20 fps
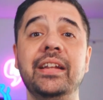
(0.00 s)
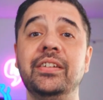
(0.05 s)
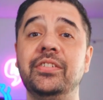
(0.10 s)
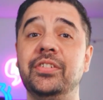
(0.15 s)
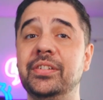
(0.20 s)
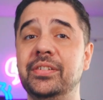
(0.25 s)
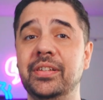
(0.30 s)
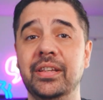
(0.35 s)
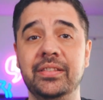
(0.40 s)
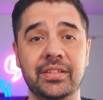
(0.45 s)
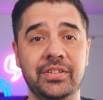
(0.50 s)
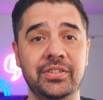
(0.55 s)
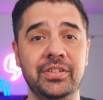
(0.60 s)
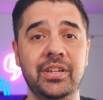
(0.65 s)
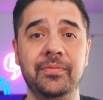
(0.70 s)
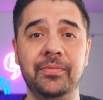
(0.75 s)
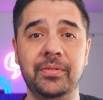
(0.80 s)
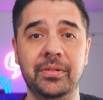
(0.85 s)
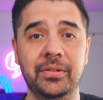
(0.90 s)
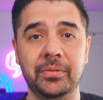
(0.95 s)
And just like the
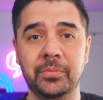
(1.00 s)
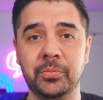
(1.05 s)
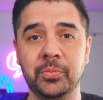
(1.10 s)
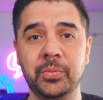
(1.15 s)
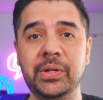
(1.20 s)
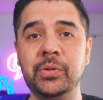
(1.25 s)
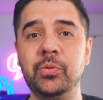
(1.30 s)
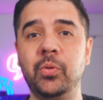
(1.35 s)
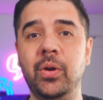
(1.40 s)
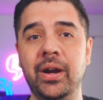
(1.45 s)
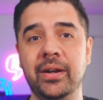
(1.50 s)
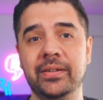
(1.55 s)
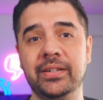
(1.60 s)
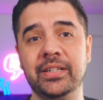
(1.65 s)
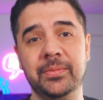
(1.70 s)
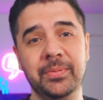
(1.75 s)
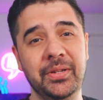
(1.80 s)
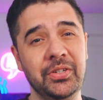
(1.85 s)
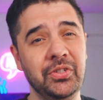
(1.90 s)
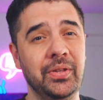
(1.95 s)
Shuffle, required a
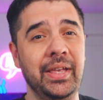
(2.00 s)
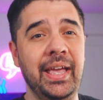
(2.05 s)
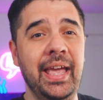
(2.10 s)
special